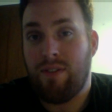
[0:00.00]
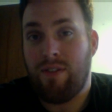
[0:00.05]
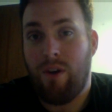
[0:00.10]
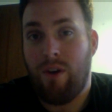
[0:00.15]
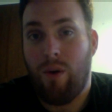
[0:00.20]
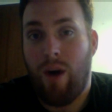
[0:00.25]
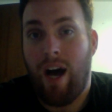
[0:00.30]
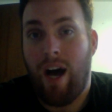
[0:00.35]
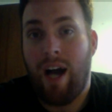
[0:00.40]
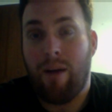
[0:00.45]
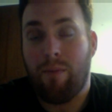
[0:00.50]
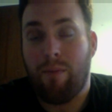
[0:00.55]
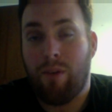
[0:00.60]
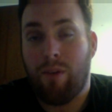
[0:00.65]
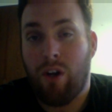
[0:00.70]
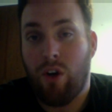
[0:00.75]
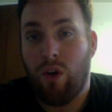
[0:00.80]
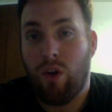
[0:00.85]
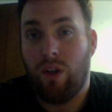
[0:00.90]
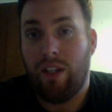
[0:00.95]
So I am
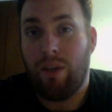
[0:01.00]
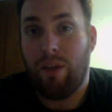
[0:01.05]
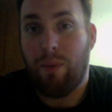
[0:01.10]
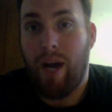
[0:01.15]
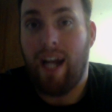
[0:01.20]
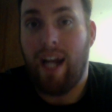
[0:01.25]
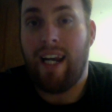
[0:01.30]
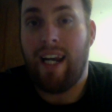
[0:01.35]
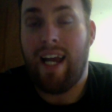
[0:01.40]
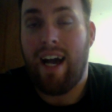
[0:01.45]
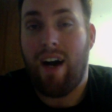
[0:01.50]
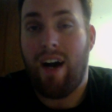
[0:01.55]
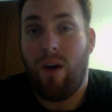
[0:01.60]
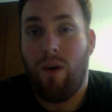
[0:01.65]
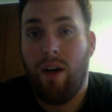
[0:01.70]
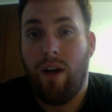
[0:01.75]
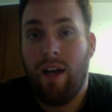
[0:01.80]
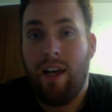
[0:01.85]
currently right now